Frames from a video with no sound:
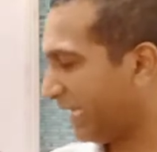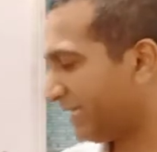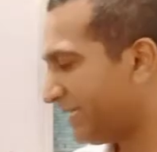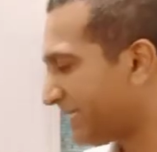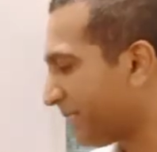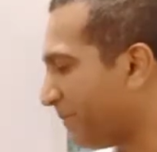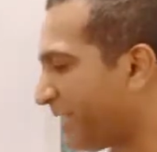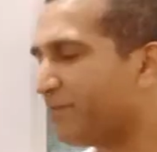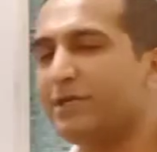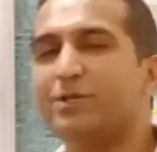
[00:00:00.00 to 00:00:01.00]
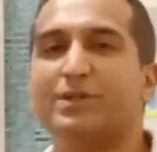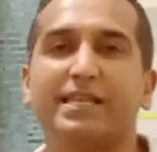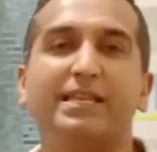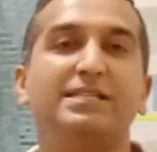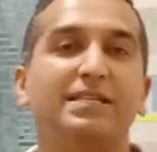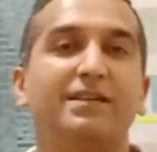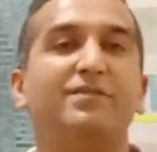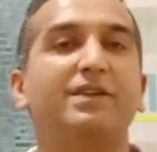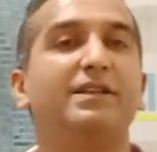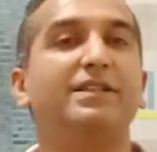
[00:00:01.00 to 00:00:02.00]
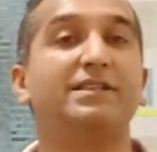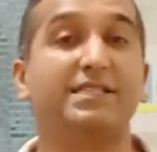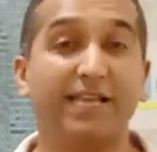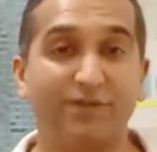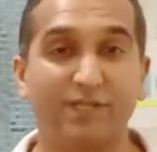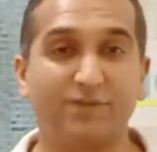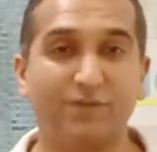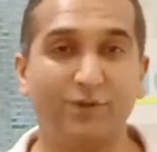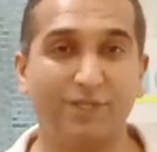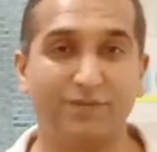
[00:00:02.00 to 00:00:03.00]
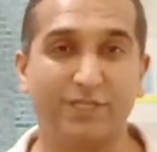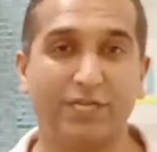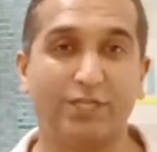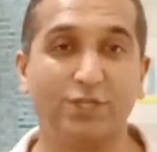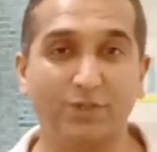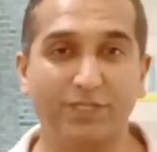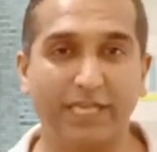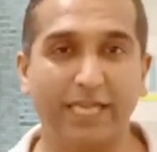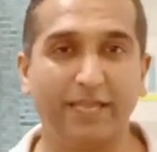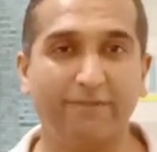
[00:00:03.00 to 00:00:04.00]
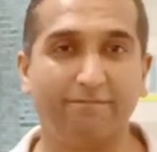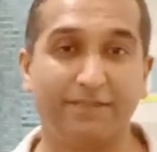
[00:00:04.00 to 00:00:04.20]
This is comparable to the energy contained in the citrus fruits, which are juicy.